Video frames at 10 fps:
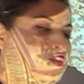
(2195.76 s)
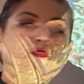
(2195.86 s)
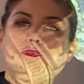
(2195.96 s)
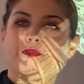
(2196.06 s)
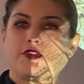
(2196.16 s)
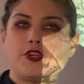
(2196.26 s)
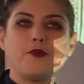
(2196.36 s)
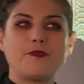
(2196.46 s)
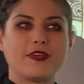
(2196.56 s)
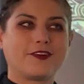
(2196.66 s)

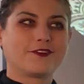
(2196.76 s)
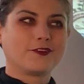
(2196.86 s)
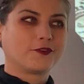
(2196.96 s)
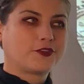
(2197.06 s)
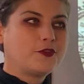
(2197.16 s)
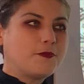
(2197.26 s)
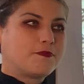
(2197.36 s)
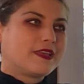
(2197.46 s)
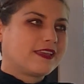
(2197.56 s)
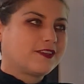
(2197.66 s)
Cupid or little
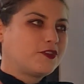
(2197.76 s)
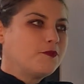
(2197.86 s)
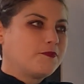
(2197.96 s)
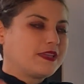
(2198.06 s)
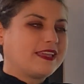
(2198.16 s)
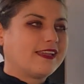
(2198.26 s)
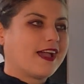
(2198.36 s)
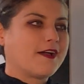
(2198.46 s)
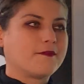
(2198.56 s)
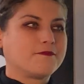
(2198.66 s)
Cupid,
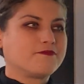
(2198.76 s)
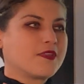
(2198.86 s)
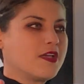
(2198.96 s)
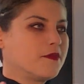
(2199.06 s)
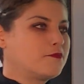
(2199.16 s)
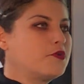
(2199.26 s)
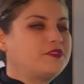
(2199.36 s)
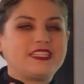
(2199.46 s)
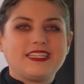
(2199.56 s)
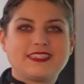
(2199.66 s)
Cupy, um,
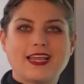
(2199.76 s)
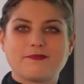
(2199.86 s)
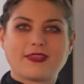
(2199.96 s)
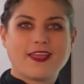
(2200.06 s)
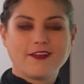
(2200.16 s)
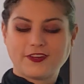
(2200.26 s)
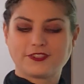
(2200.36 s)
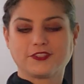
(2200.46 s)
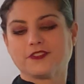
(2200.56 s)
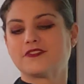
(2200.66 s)
type
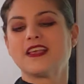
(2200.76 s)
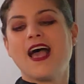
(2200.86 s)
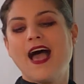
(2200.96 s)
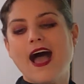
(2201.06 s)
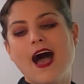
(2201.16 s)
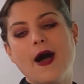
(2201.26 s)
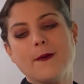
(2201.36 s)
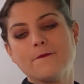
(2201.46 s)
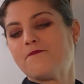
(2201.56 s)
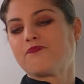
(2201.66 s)
characters.
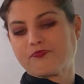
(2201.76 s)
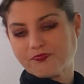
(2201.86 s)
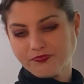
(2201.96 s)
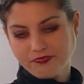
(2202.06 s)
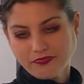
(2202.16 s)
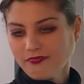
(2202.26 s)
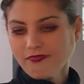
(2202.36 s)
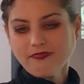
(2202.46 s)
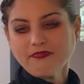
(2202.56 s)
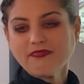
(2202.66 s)
Um,
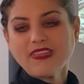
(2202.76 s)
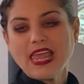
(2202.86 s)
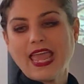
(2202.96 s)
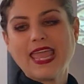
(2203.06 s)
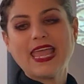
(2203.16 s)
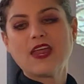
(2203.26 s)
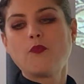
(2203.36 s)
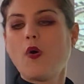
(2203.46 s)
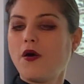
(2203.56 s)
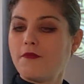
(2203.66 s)

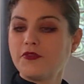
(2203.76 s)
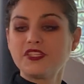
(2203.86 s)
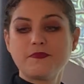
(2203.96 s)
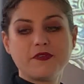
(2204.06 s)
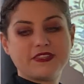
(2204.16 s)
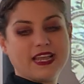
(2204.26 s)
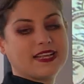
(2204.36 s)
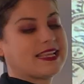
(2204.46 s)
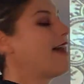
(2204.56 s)
and while most mosaics